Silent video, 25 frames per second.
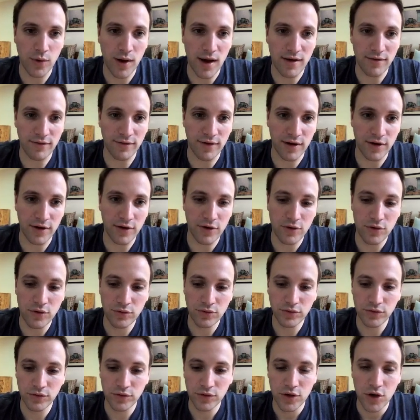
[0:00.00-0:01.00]
have a
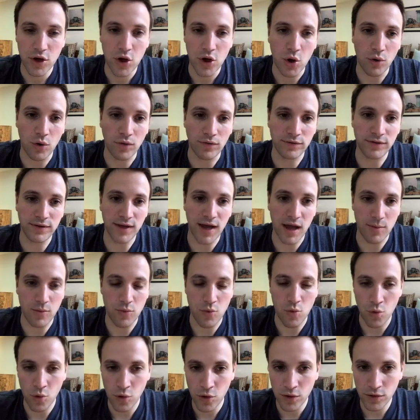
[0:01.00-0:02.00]
node of
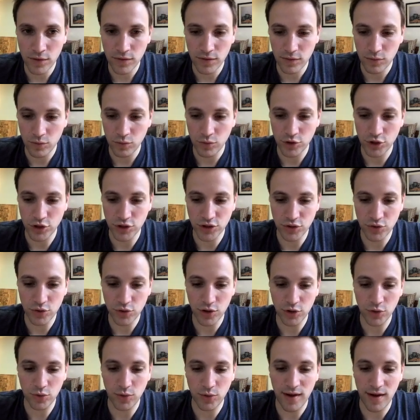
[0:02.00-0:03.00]
type word, which is
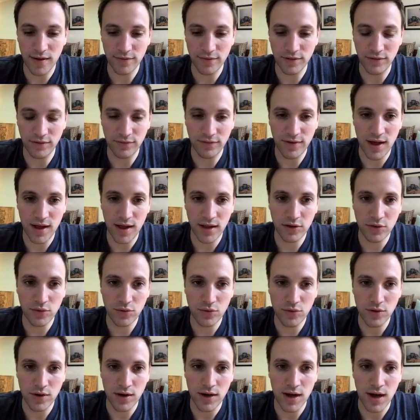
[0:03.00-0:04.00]
going to have the
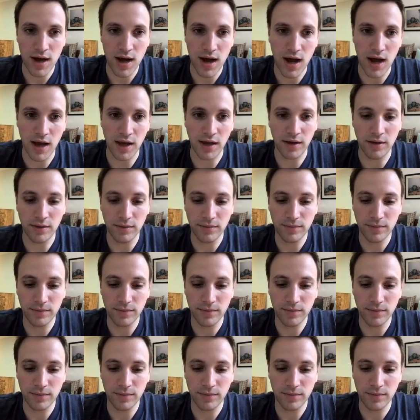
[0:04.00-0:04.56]
value hi.